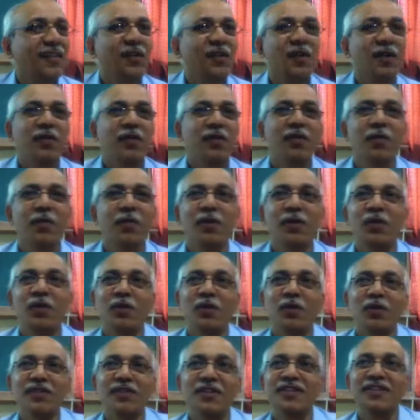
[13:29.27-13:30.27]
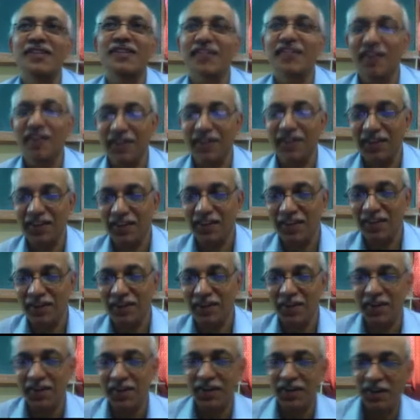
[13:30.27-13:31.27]
everybody knows, it is a
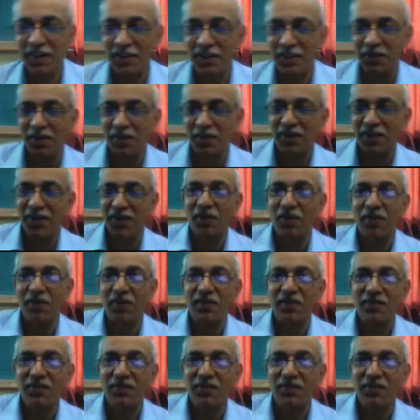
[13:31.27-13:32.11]
electronic lock,